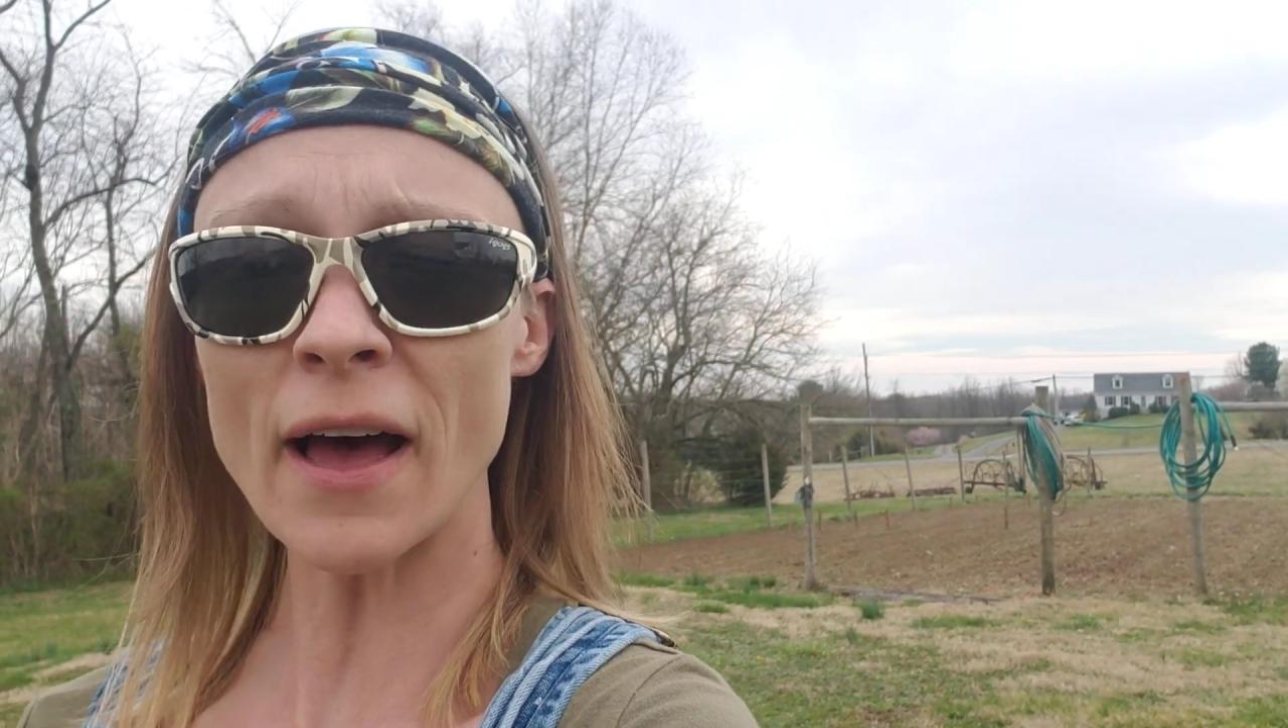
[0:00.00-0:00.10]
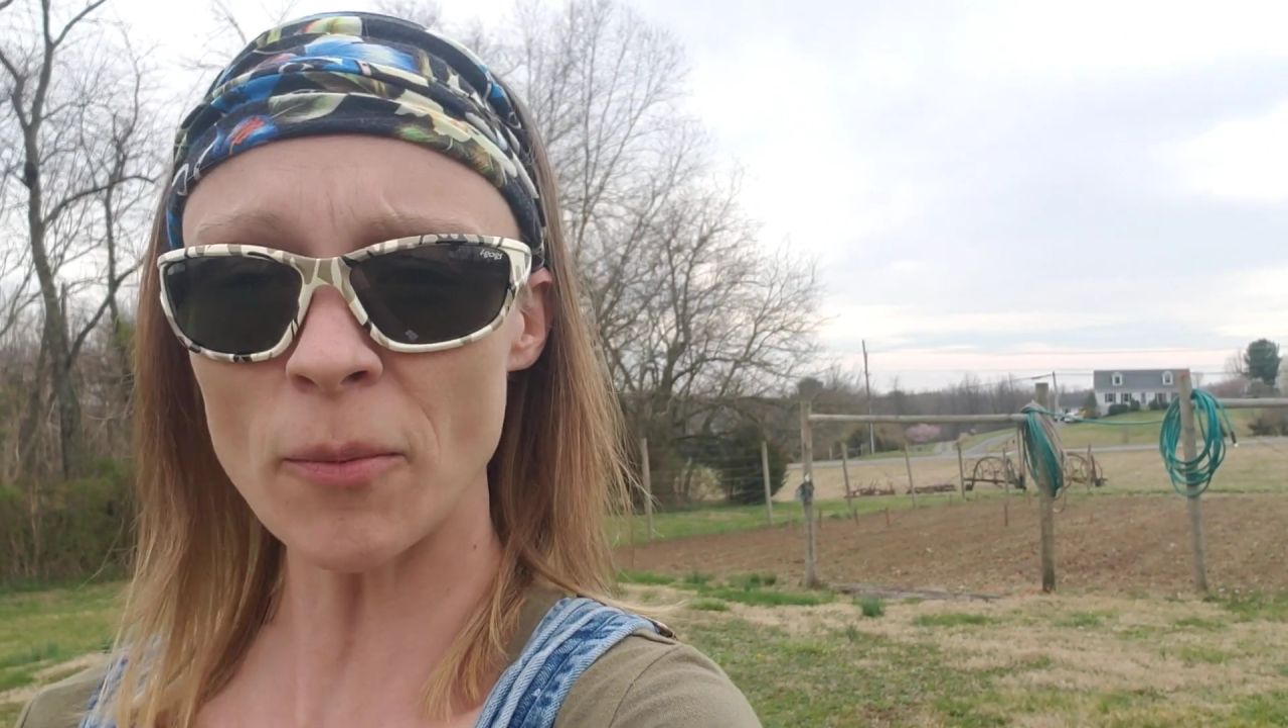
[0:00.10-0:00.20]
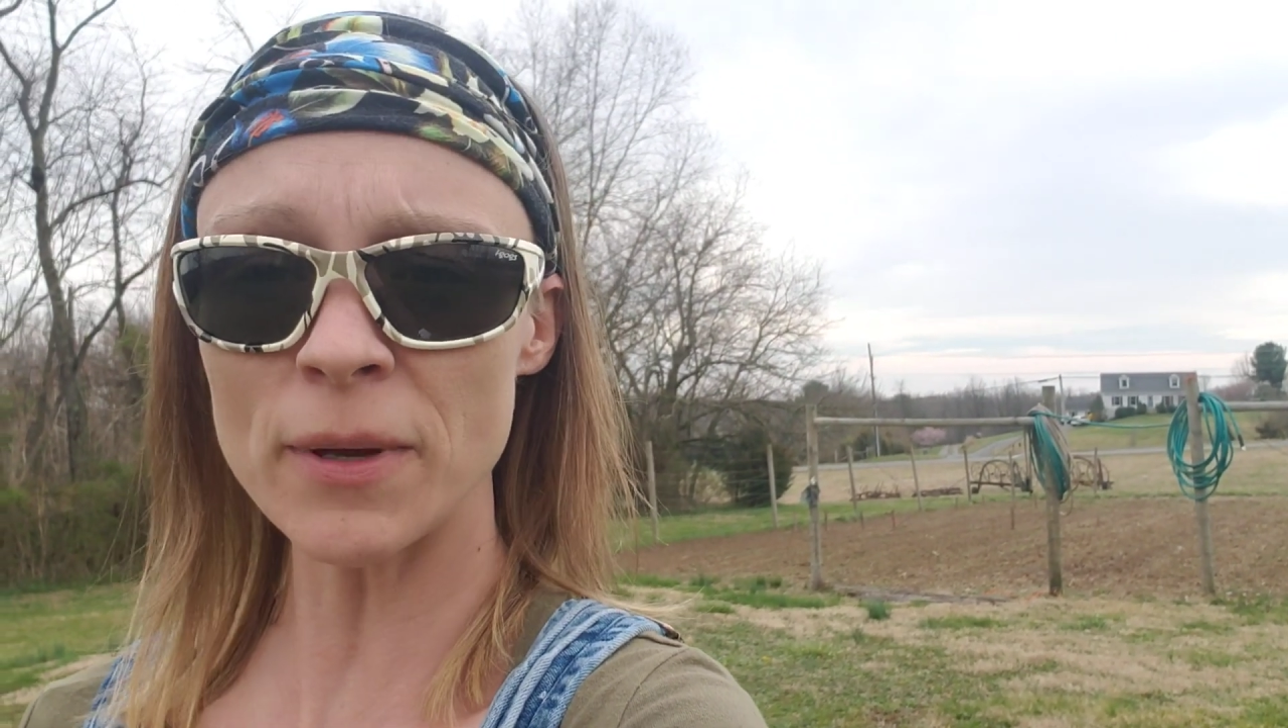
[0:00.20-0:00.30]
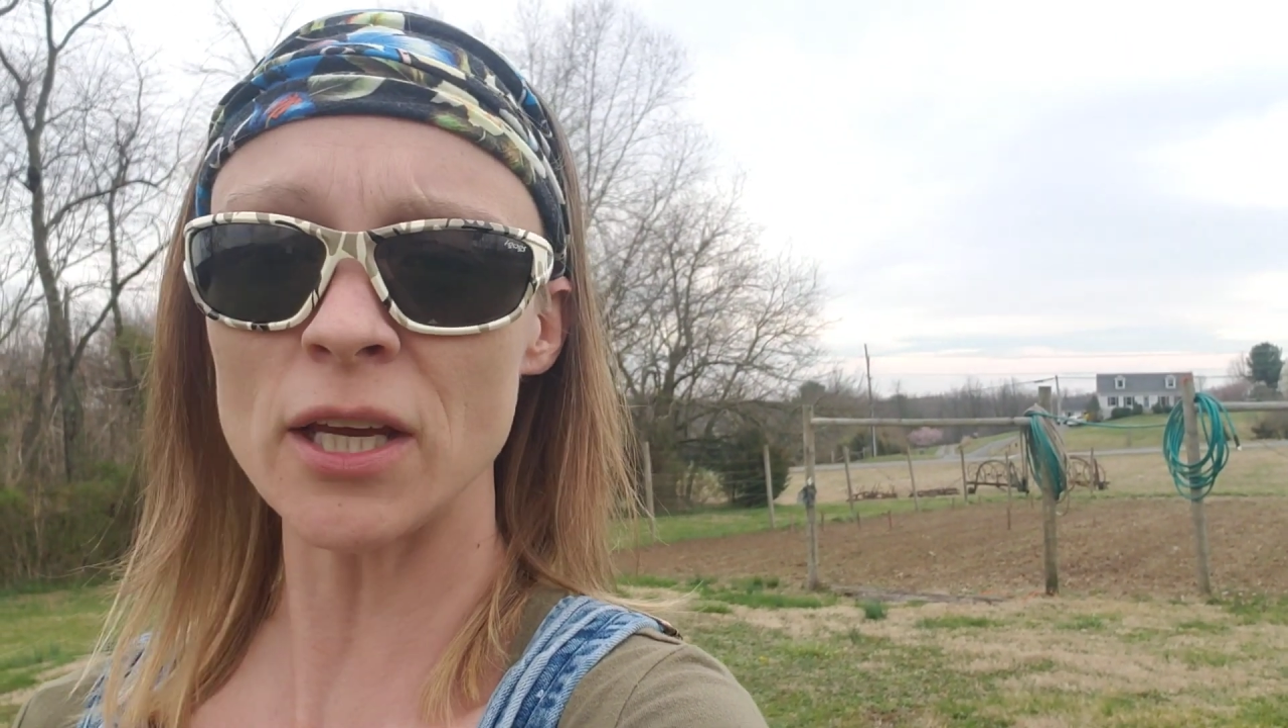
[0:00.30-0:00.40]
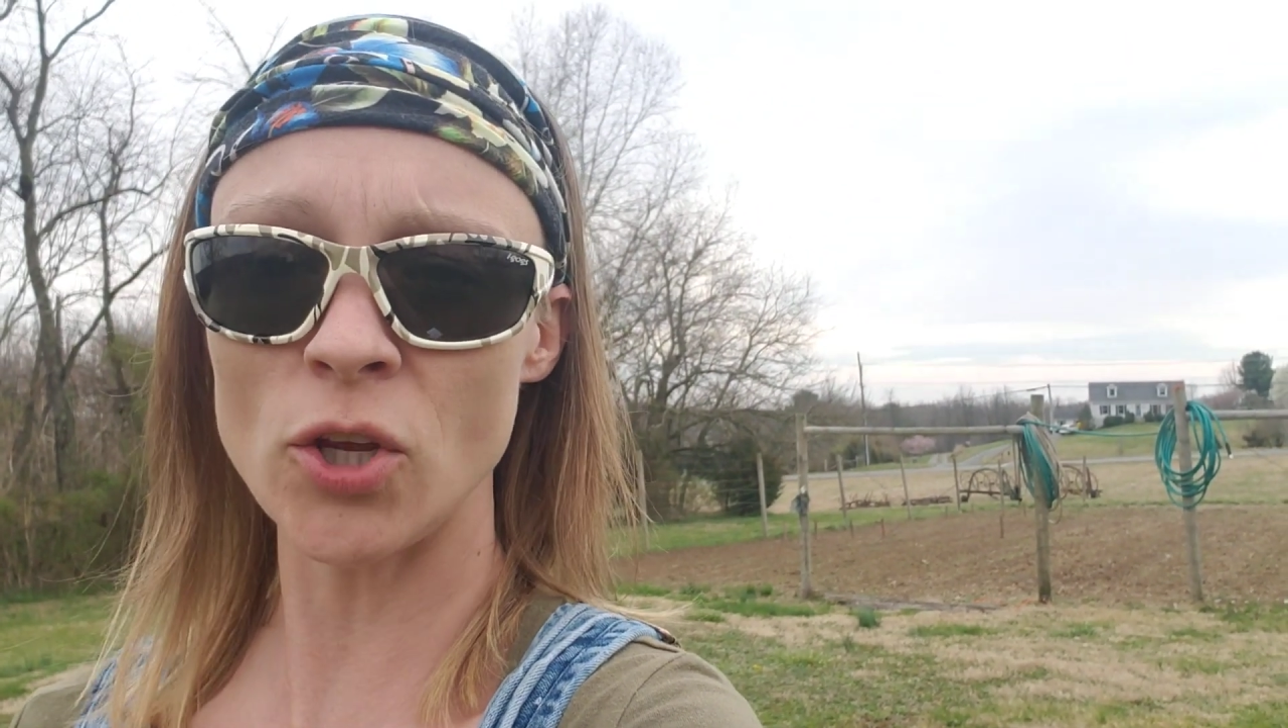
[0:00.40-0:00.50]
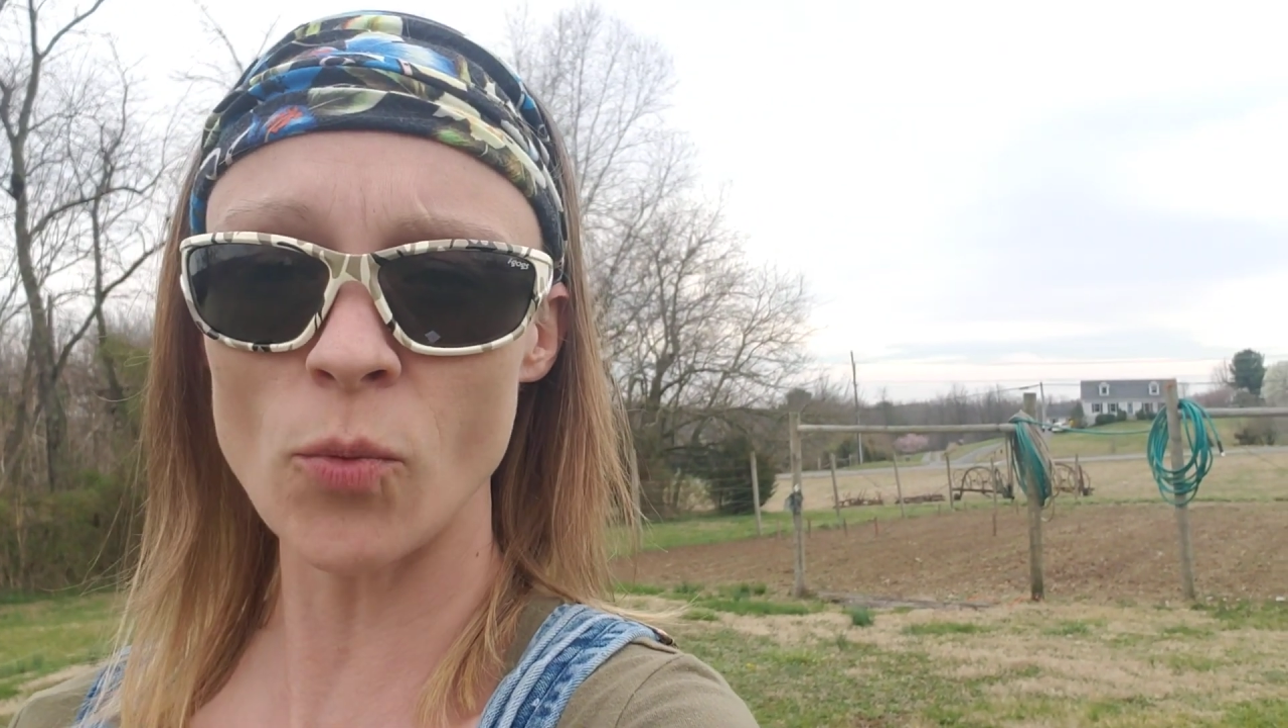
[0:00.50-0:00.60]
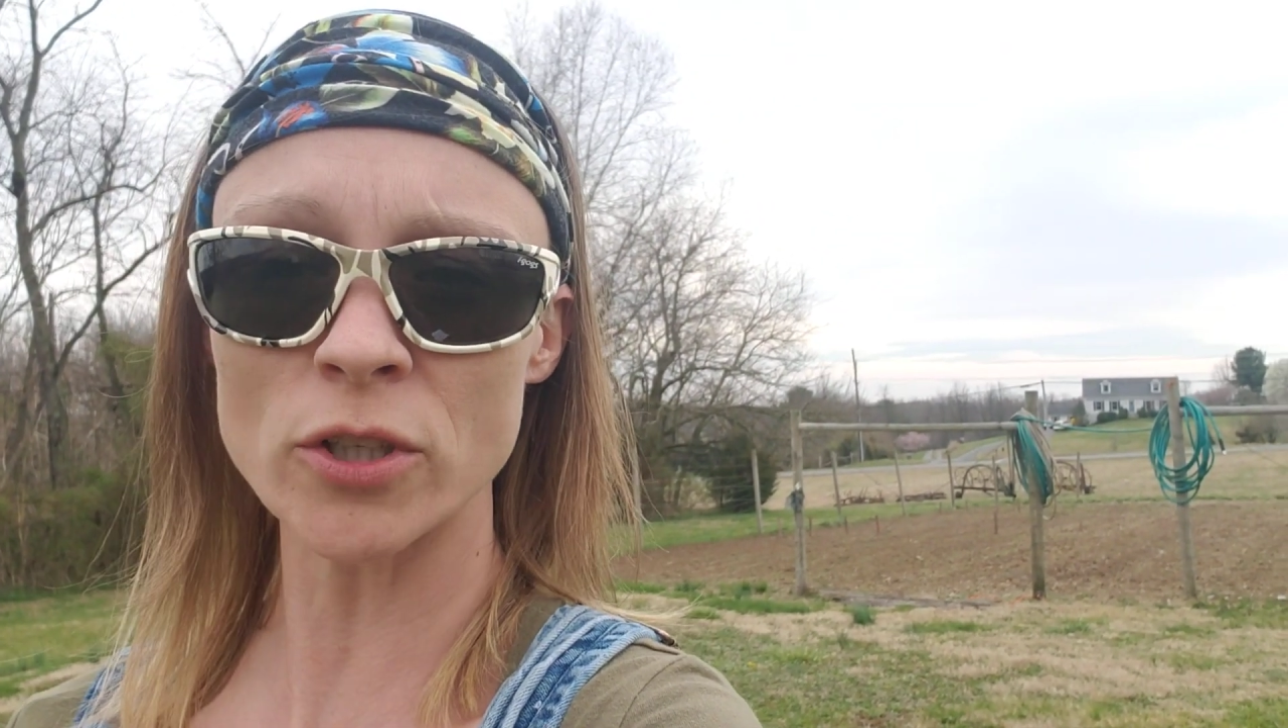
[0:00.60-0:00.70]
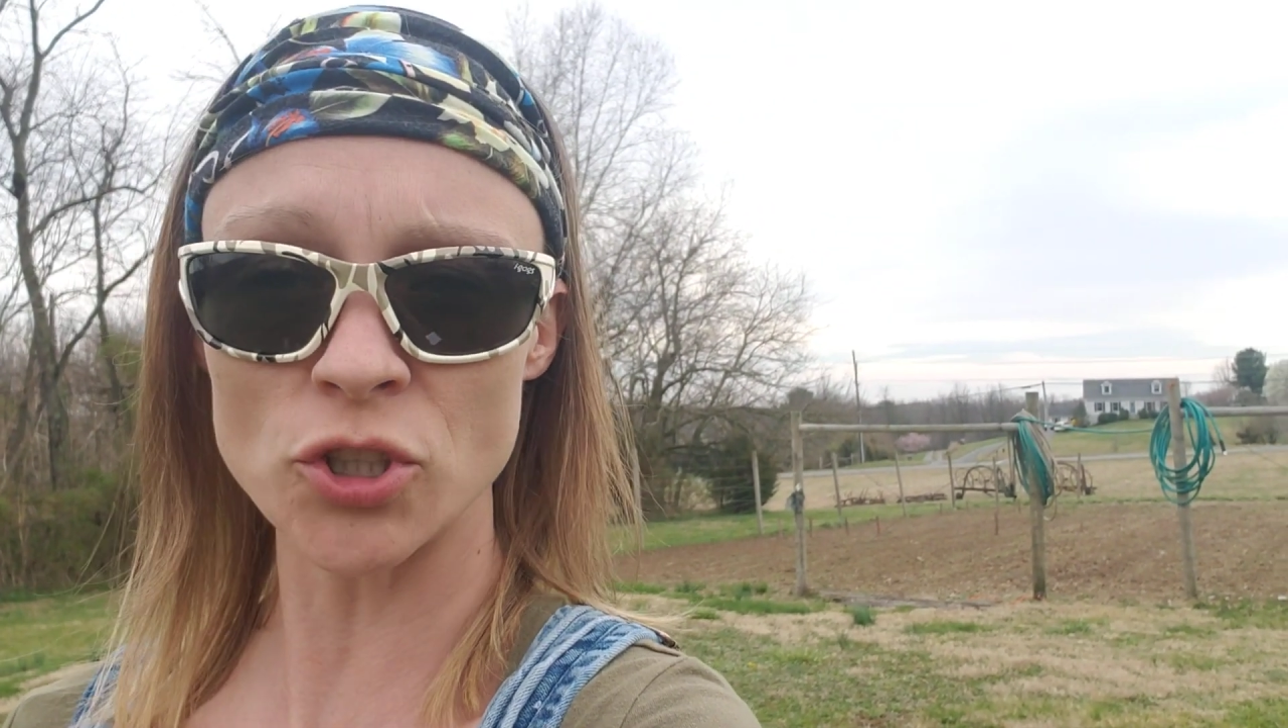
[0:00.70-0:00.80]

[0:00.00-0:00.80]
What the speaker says: how big you want